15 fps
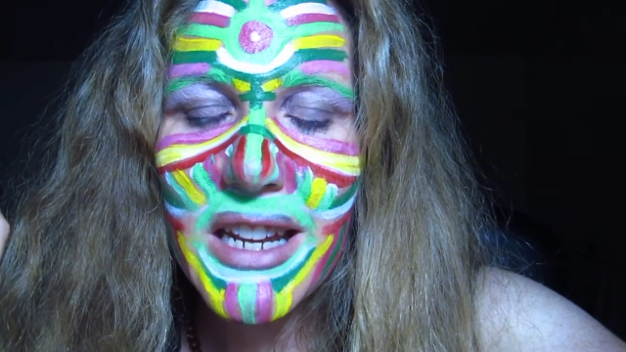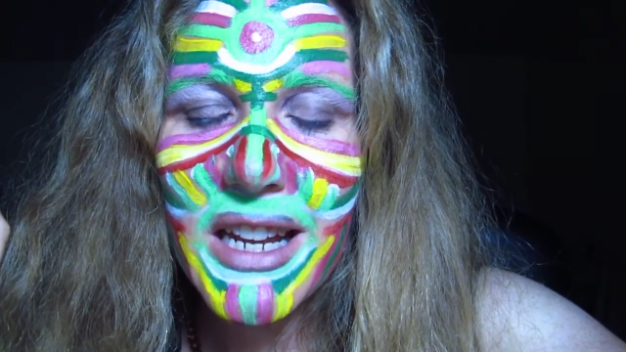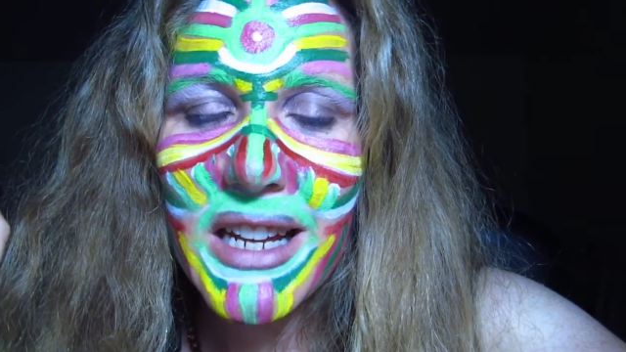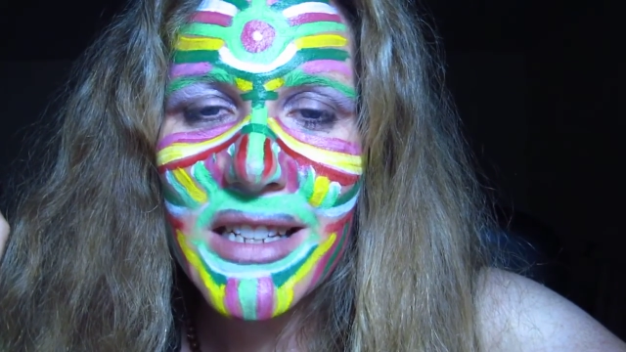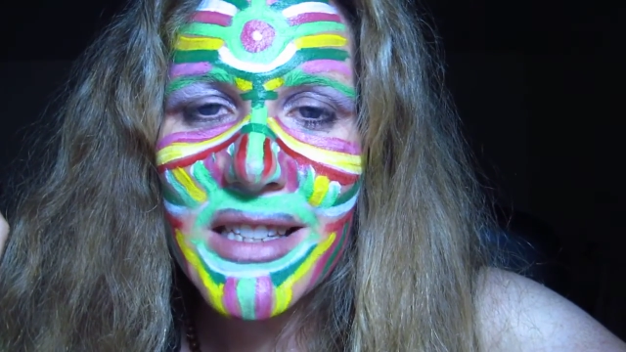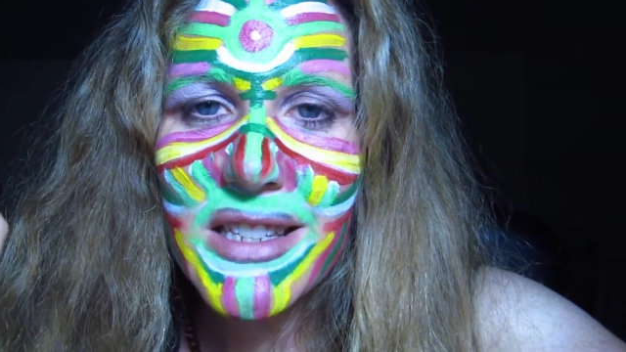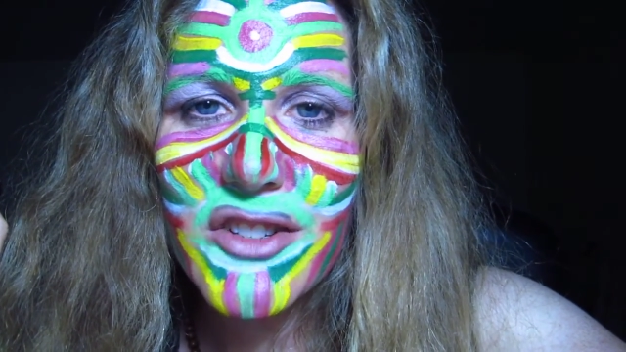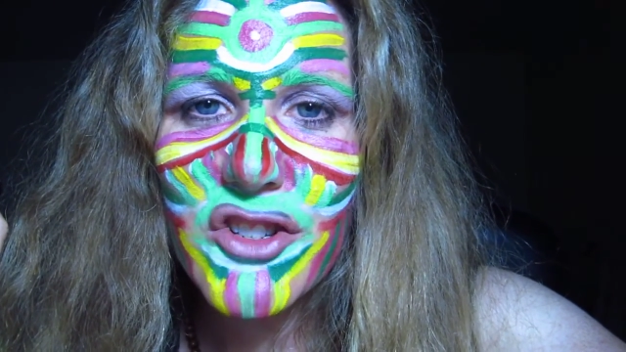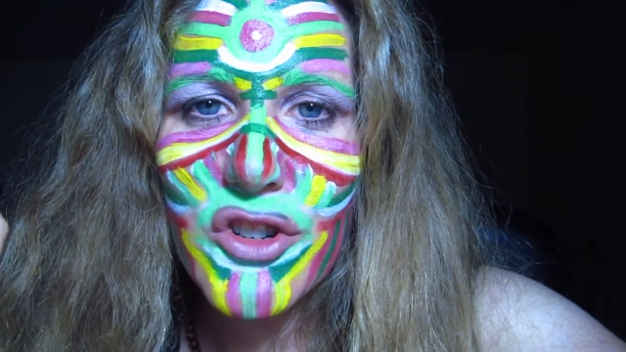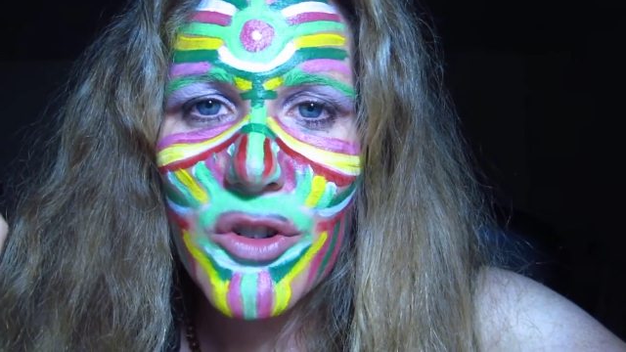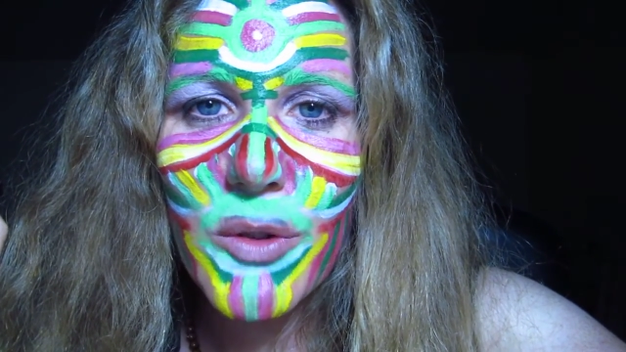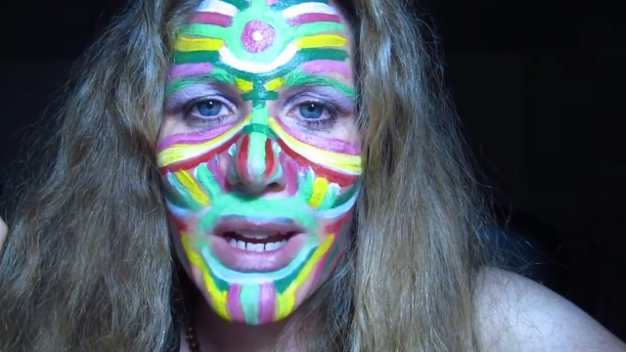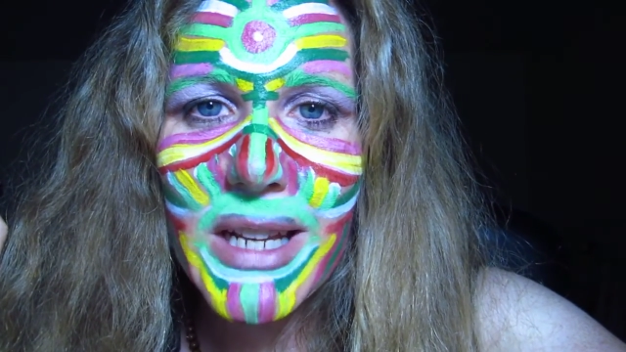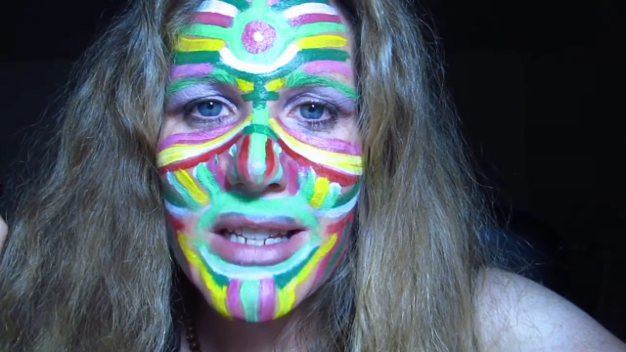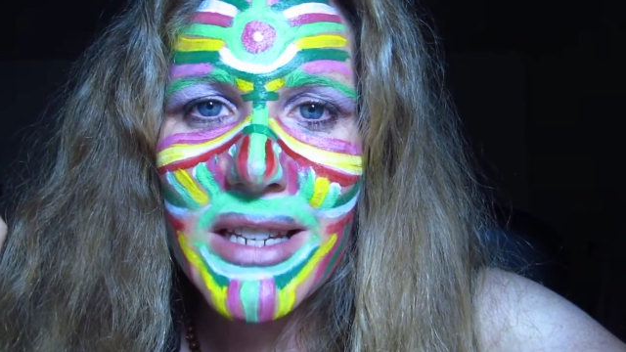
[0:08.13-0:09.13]
I had such a
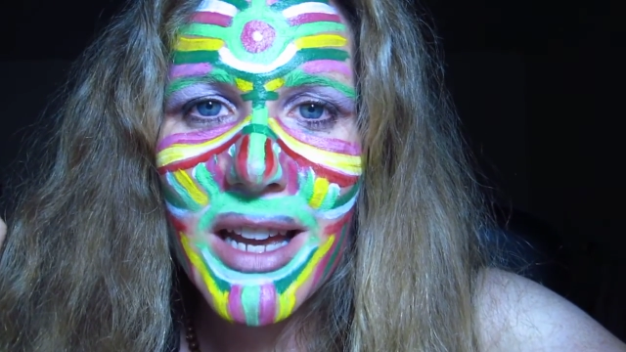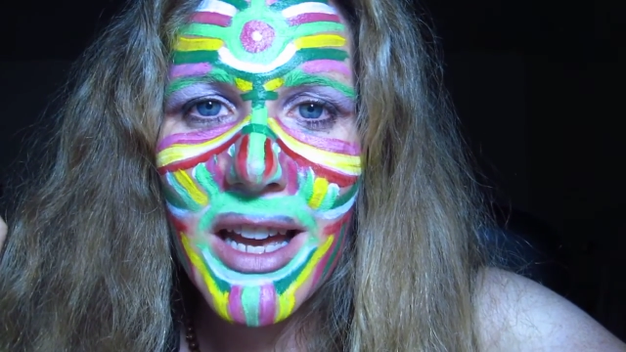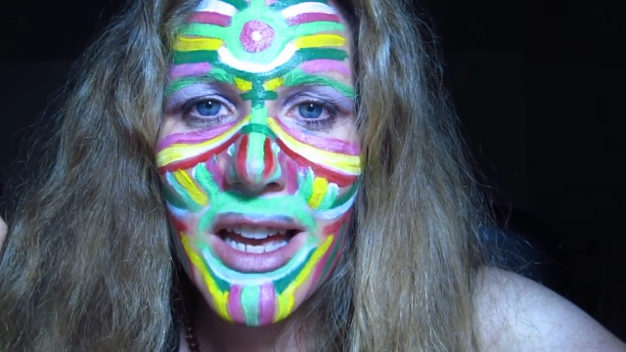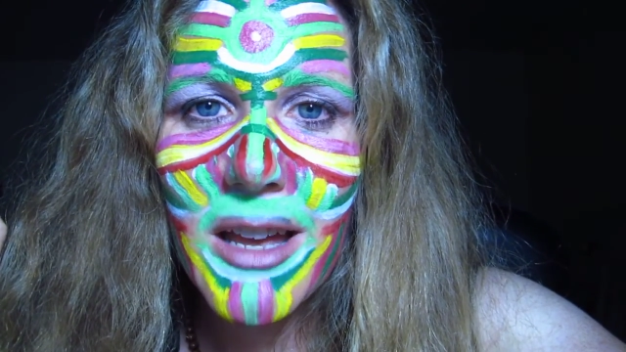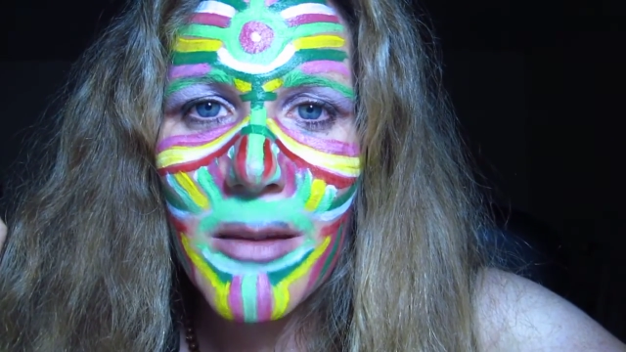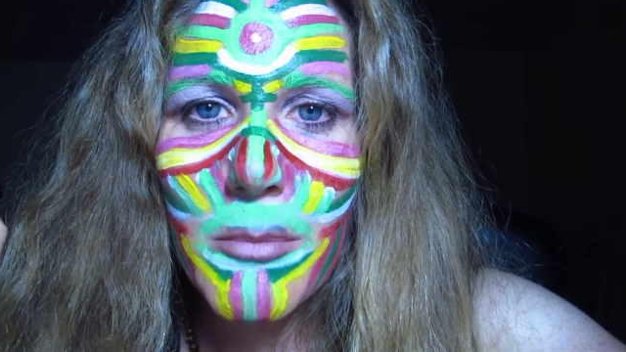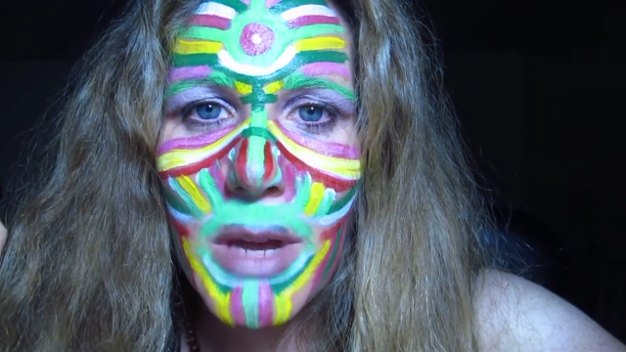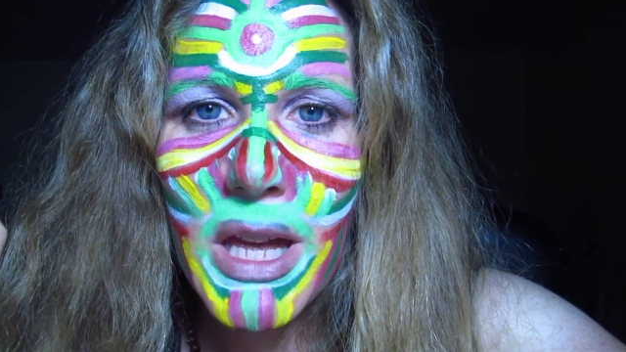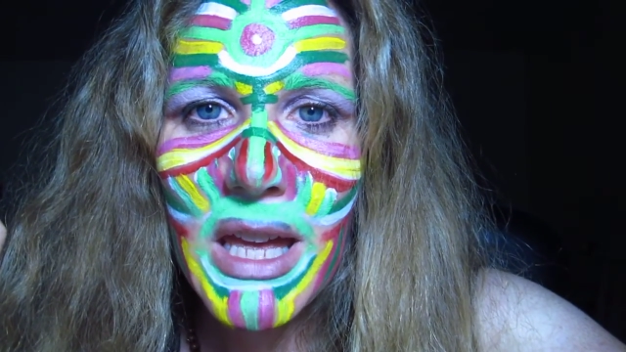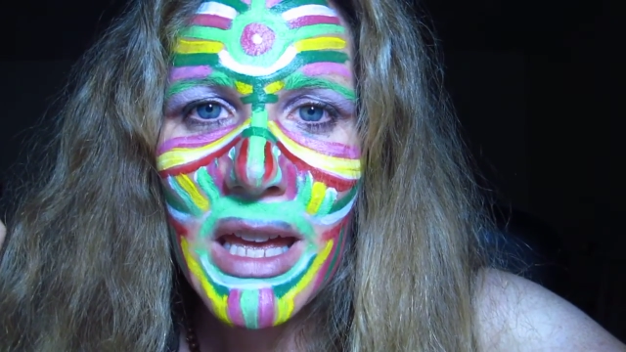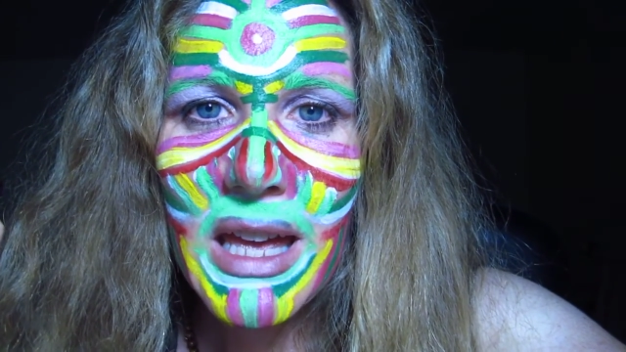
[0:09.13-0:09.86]
great time